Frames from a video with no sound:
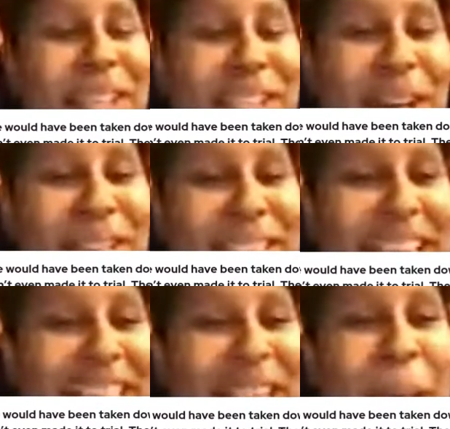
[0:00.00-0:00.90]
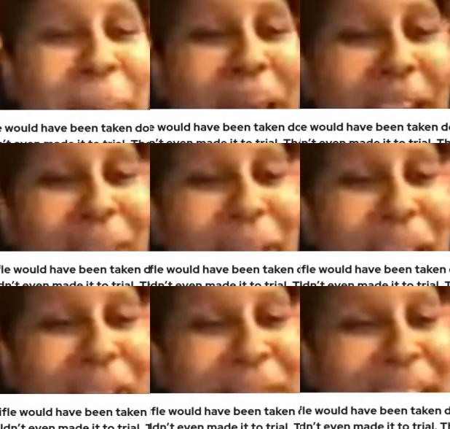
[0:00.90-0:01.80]
Joe says a black
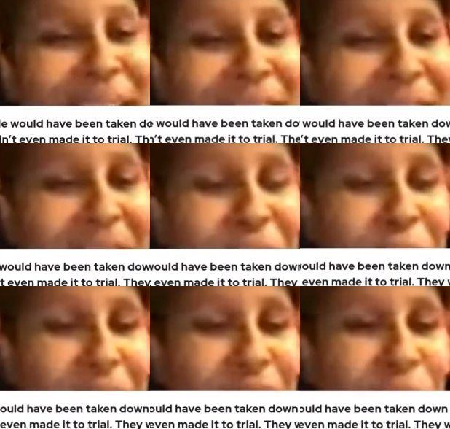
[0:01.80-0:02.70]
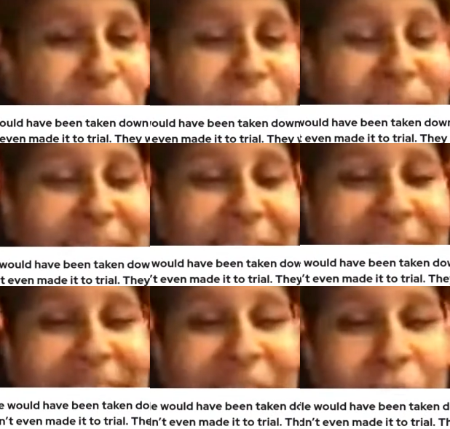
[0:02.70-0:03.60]
man with an AK rifle would have been
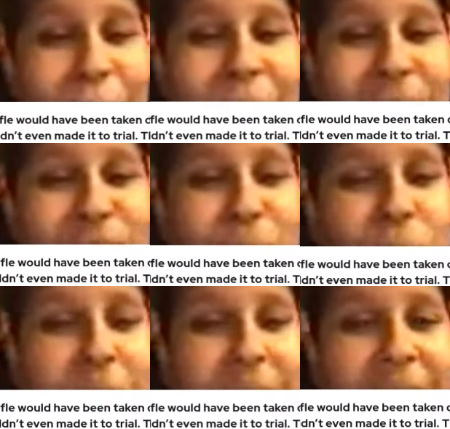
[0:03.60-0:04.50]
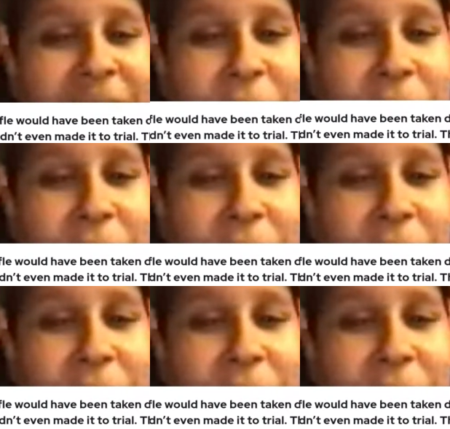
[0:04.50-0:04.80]
taken down by SWAT at the